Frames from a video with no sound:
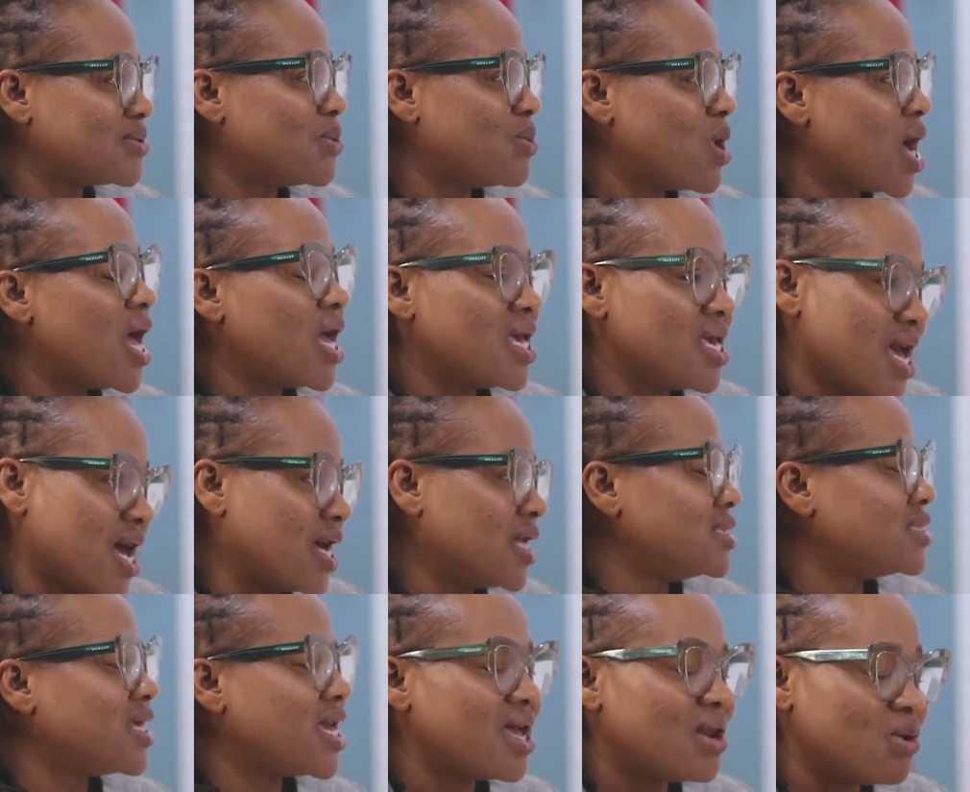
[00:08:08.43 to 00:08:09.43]
So
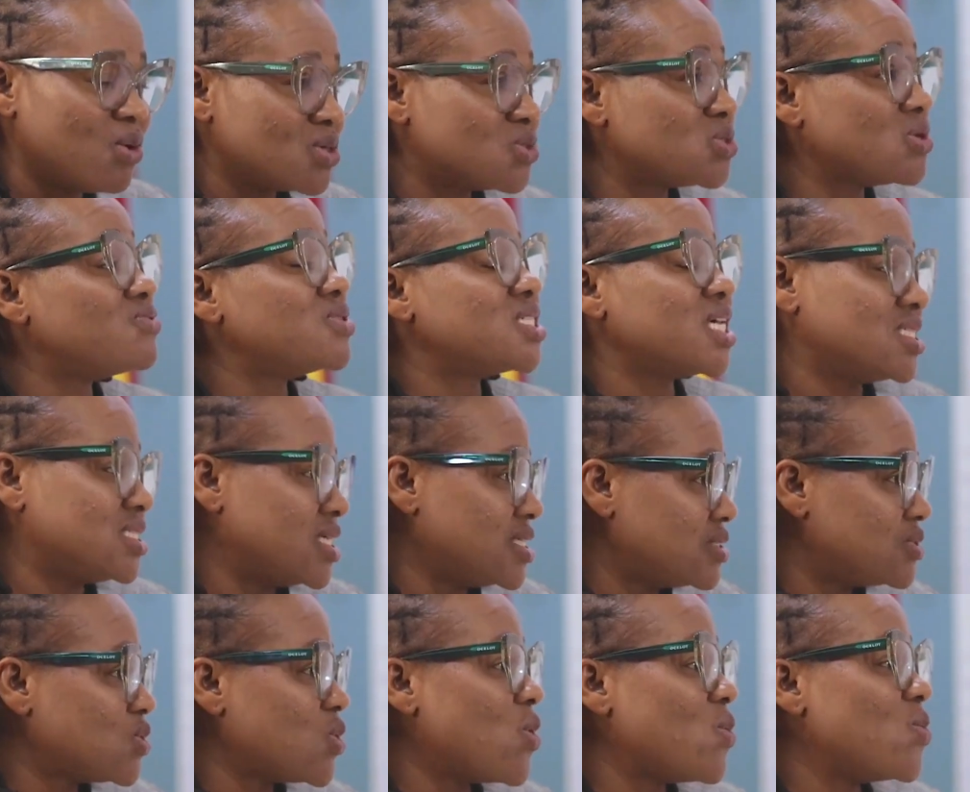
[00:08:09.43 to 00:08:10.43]
yeah, there are lots of
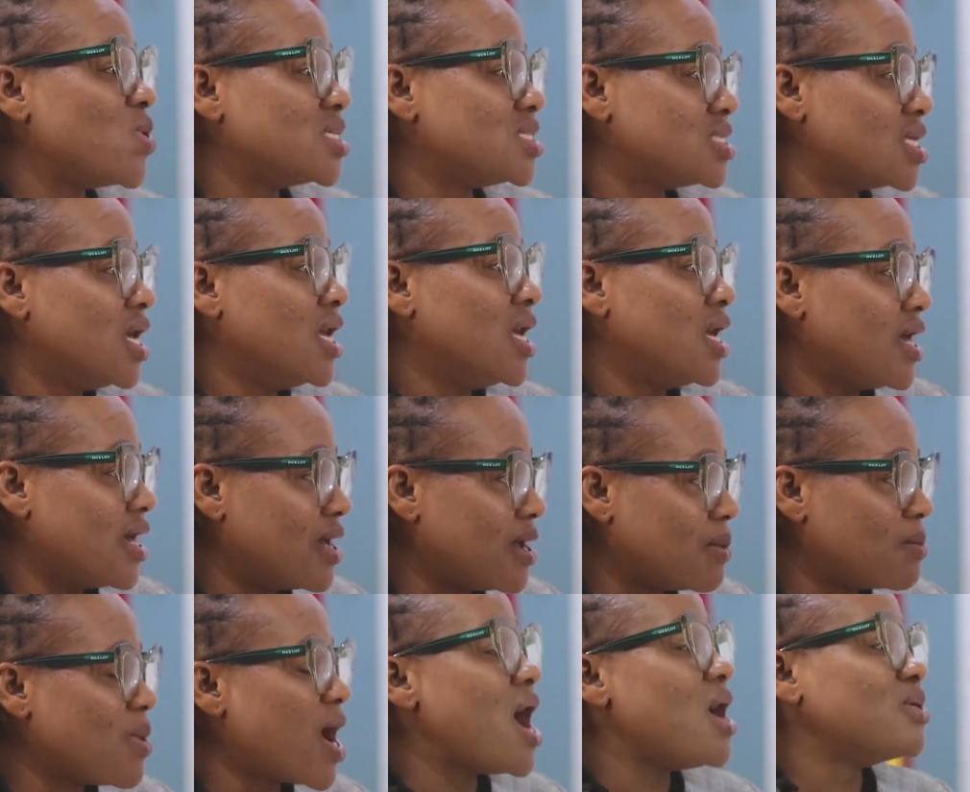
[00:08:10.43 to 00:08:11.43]
success stories
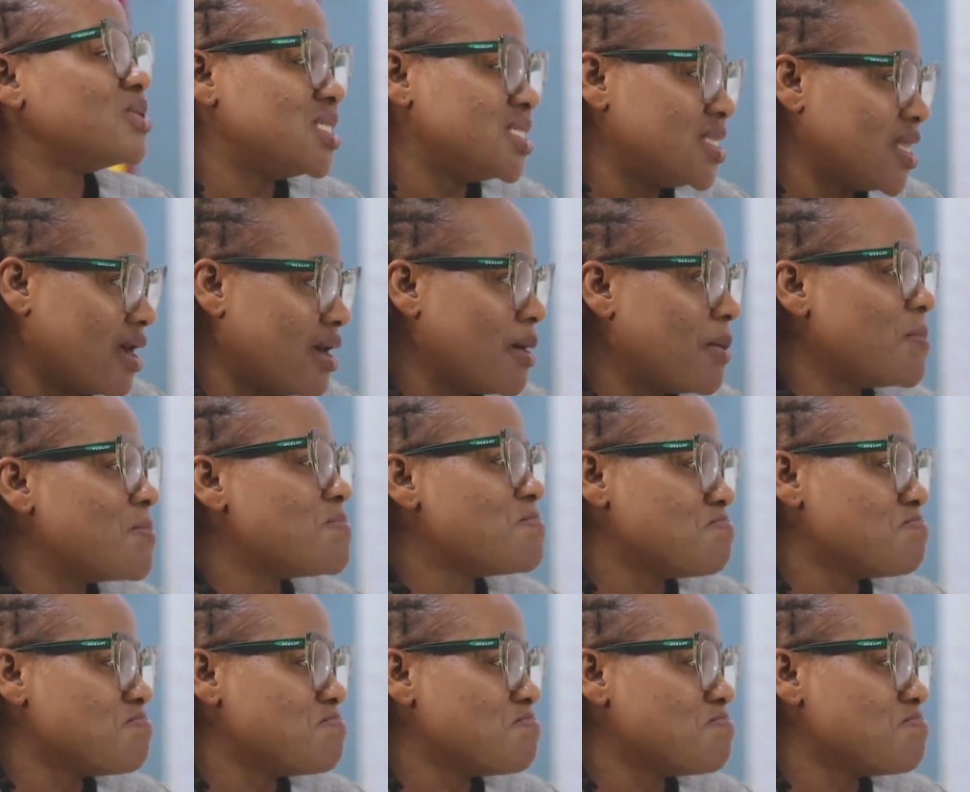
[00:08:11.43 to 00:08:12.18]
out there.